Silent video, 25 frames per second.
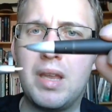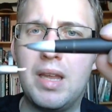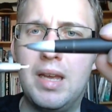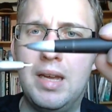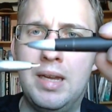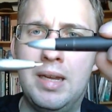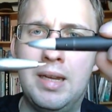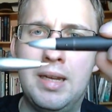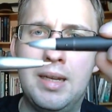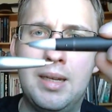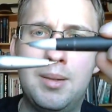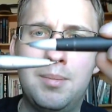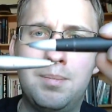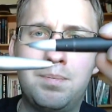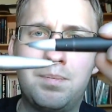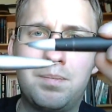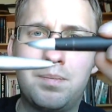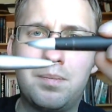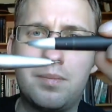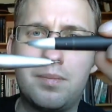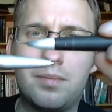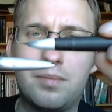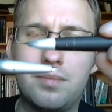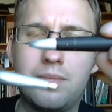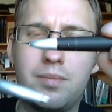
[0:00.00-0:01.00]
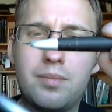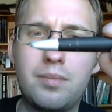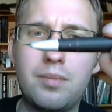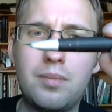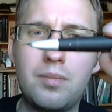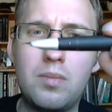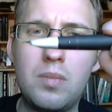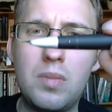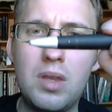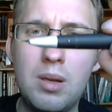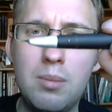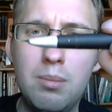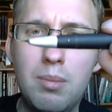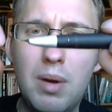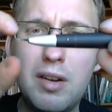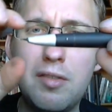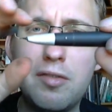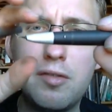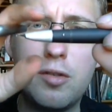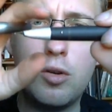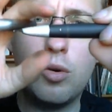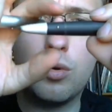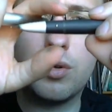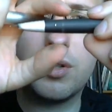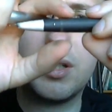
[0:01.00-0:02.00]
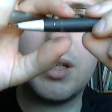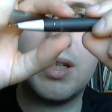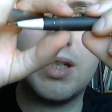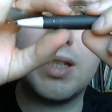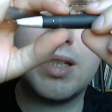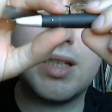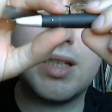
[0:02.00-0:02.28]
Um, but of course, it's